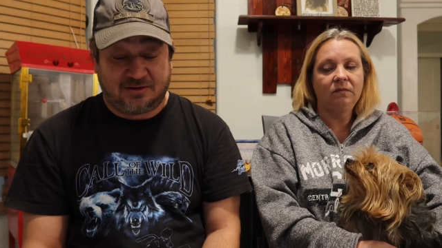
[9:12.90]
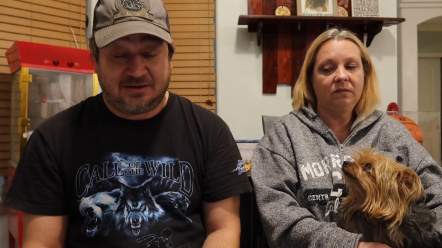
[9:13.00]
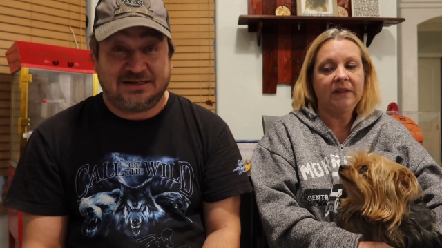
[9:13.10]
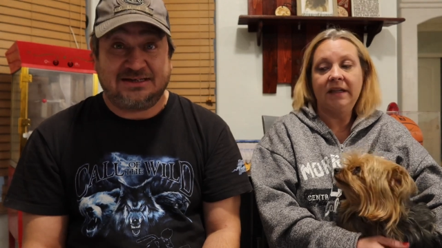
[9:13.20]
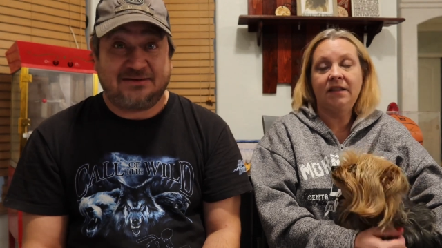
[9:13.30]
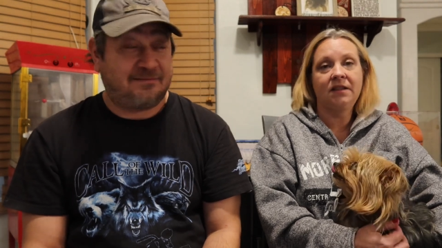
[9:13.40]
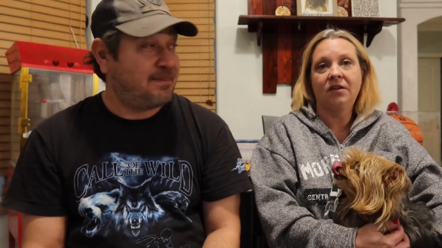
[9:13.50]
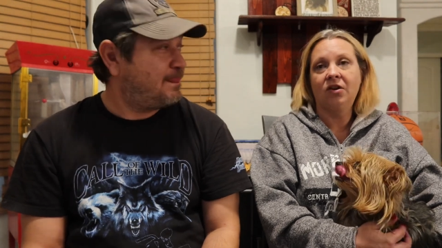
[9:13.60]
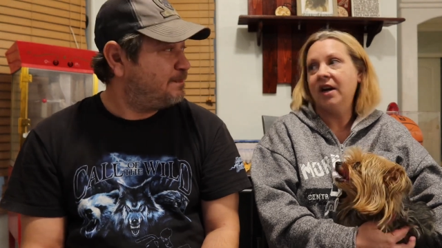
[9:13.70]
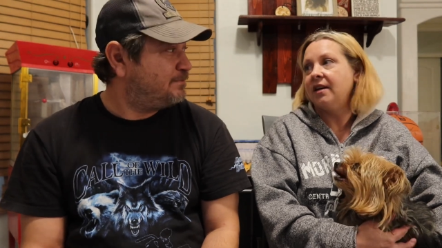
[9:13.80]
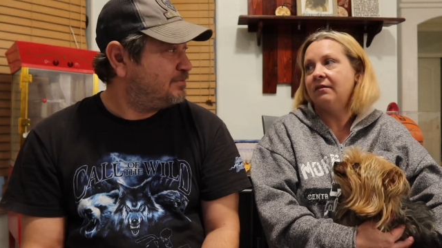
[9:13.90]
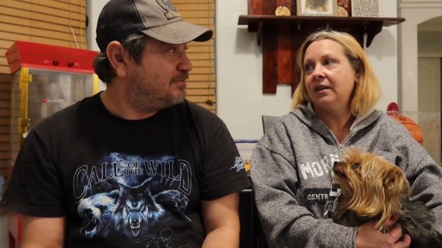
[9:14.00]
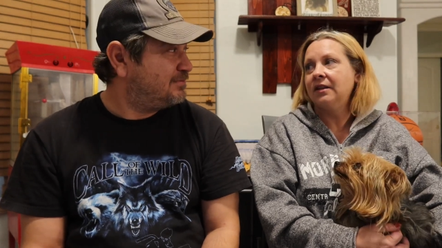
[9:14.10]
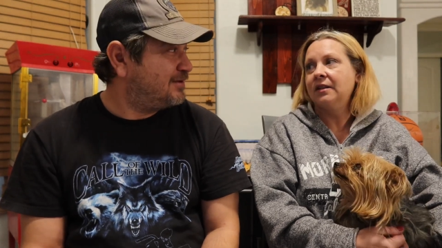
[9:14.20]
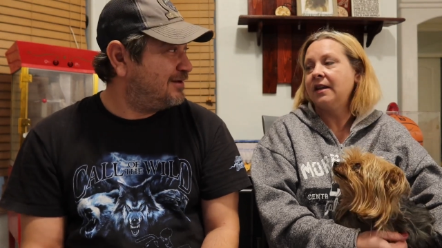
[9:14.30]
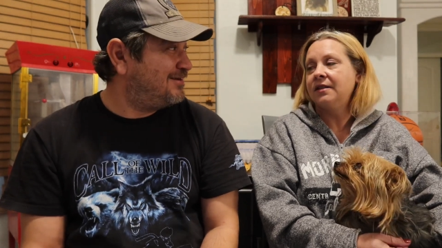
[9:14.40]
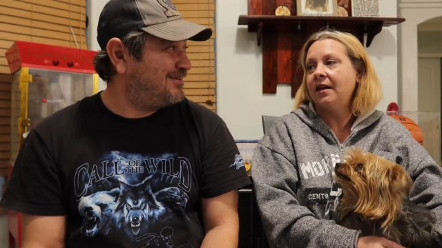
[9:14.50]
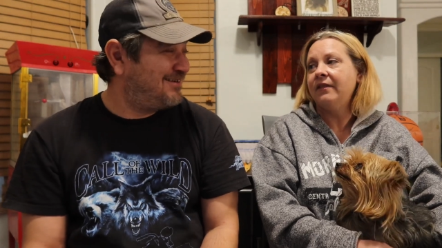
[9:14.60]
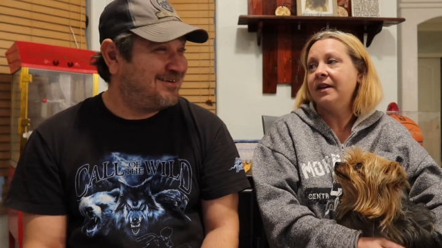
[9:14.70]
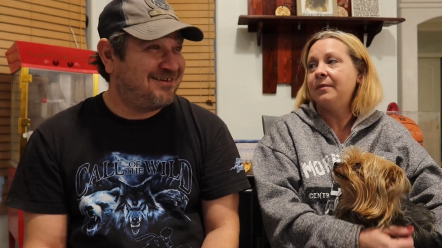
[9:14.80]
Speaker 1: That's great. That's like
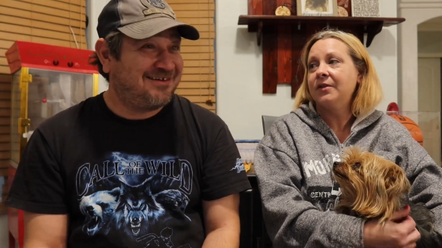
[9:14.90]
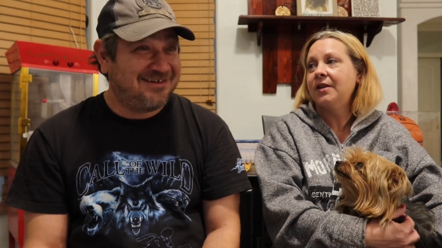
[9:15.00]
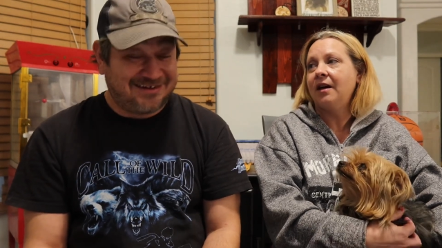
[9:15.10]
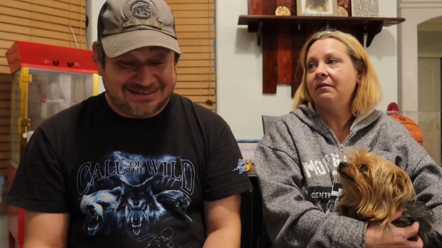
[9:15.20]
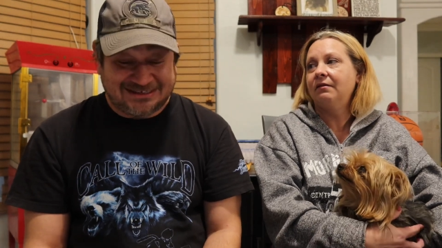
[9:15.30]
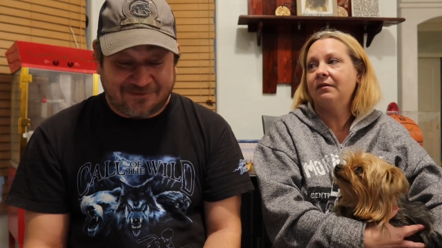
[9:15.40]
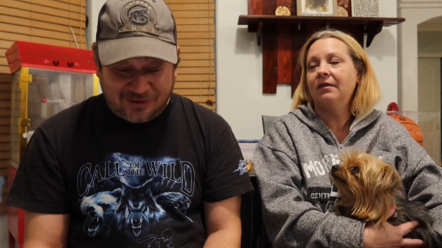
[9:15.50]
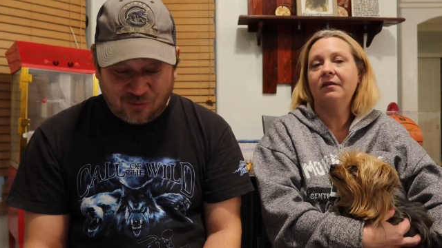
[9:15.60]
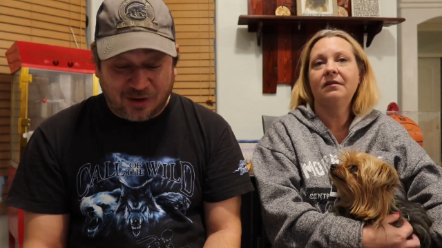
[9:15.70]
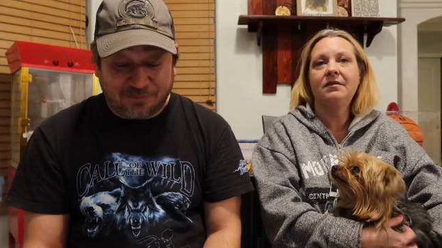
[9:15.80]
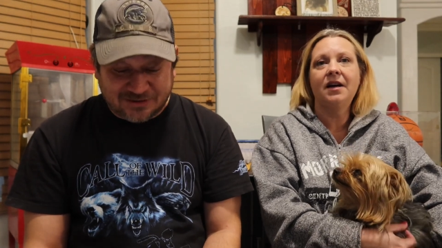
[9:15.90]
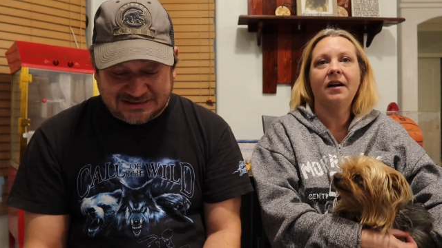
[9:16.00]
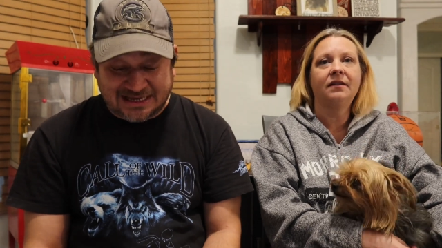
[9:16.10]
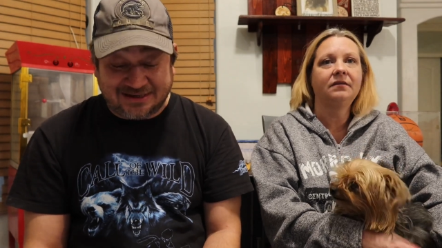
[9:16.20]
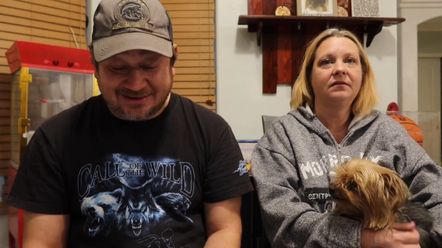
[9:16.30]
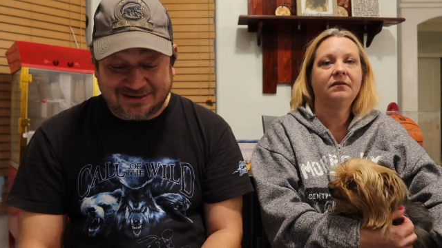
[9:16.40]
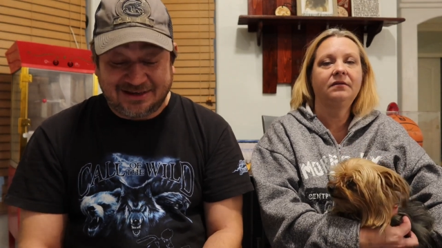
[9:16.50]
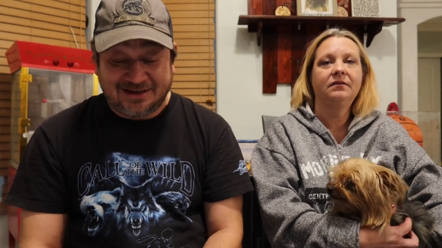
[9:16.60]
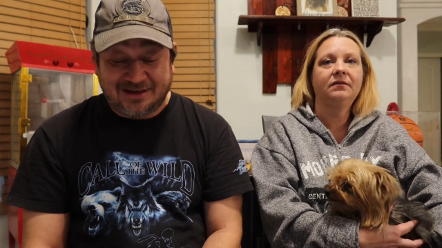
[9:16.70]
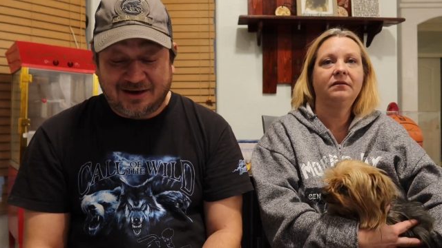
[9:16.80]
70%.
Speaker 2: 71%. Yeah
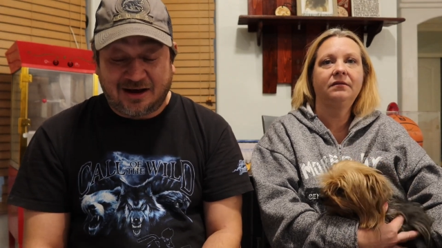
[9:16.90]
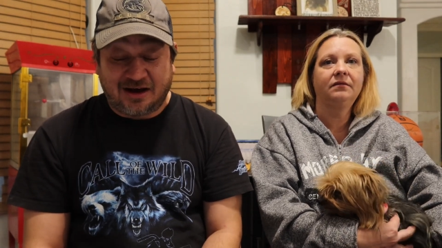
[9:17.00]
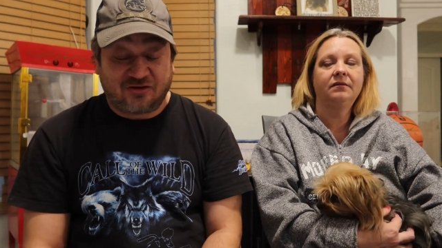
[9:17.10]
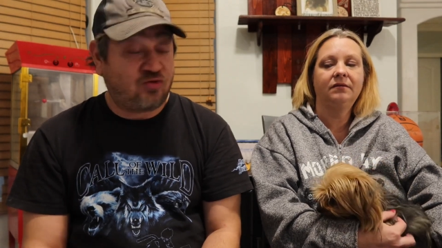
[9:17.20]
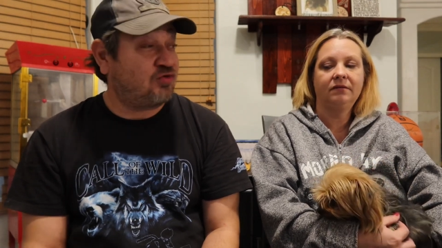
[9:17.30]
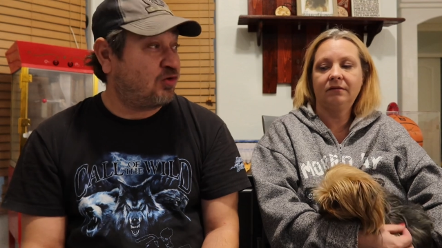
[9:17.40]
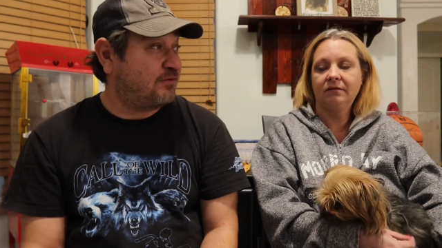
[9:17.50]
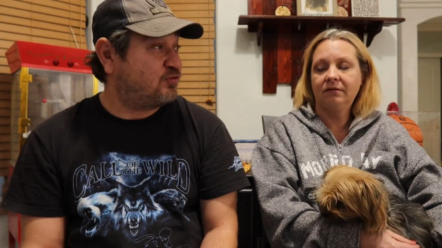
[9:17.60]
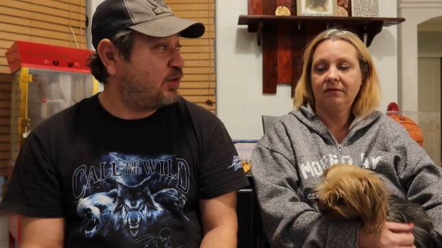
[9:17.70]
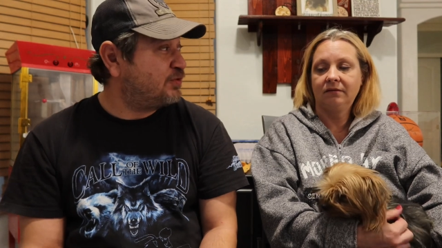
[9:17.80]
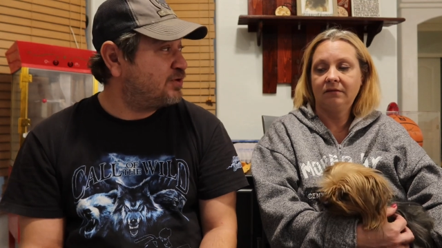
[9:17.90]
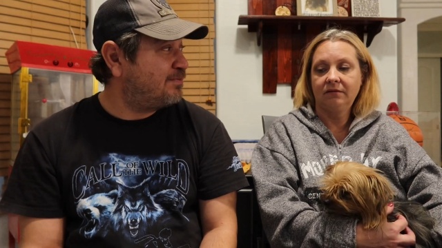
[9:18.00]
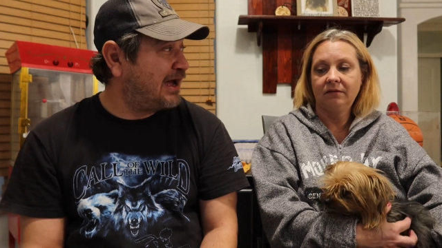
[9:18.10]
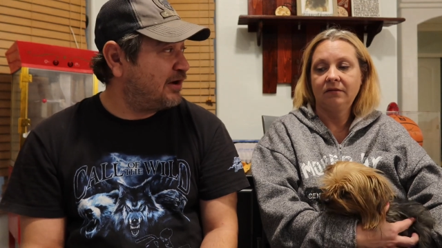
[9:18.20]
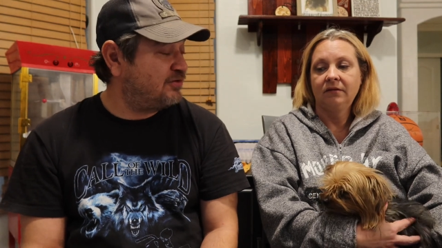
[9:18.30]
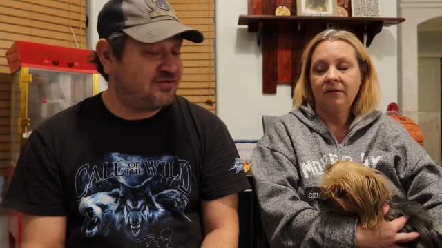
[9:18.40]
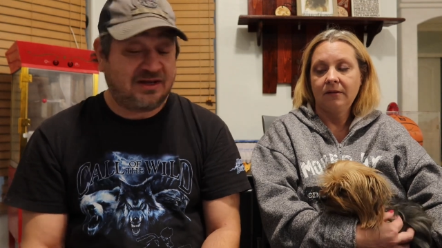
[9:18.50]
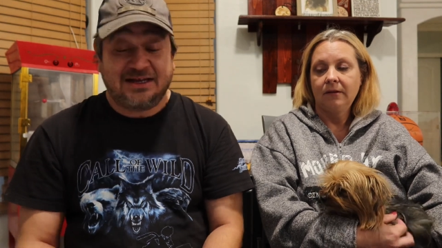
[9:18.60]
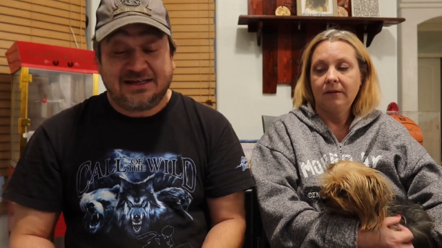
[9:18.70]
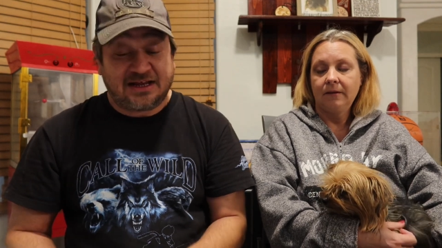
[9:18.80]
uh, total of 23 buyers.
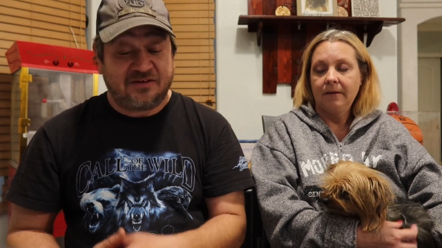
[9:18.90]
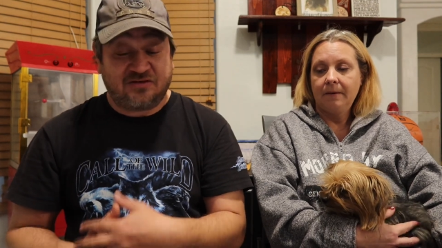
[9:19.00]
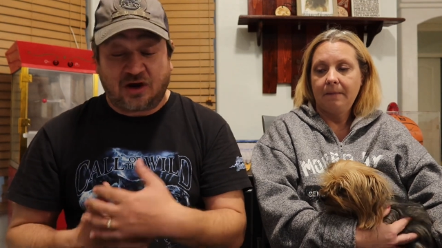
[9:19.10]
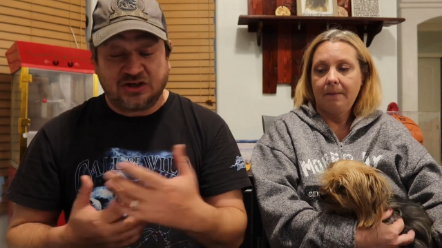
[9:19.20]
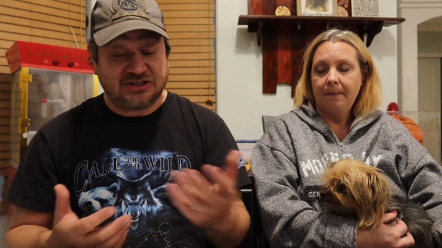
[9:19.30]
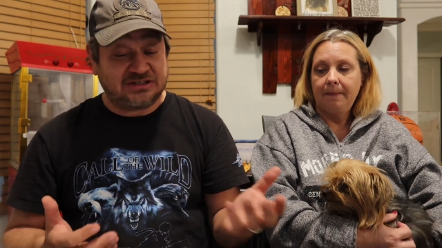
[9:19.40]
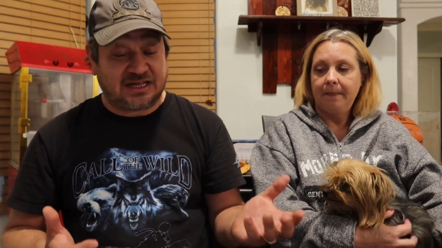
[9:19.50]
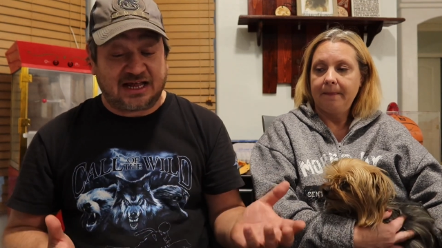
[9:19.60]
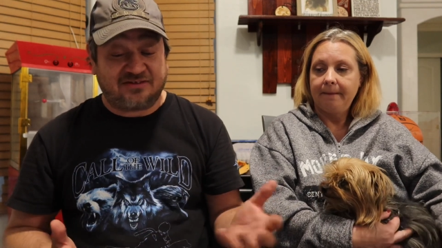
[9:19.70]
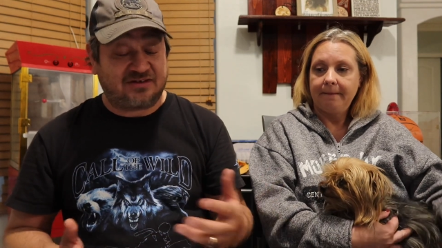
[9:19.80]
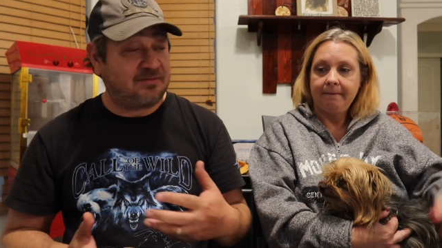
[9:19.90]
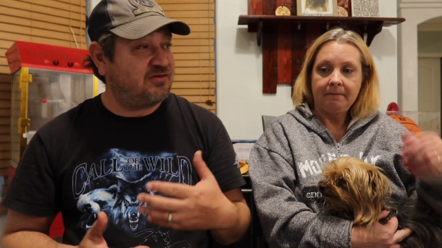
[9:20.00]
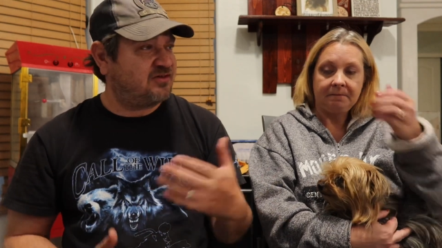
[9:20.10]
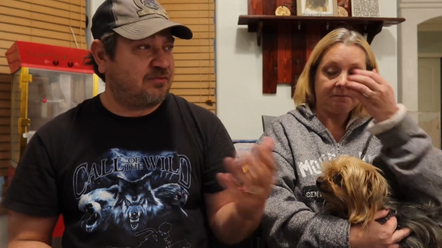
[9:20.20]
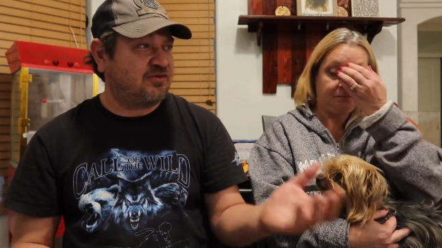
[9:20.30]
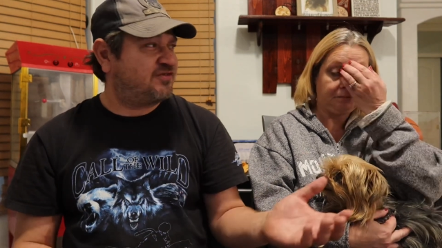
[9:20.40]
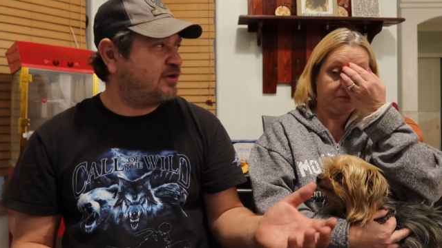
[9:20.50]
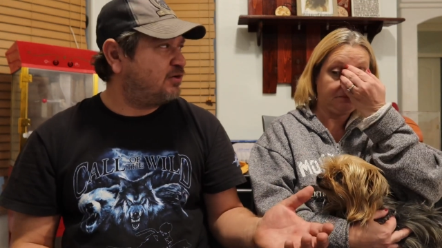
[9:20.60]
Now, these auction lots, I mean, some were single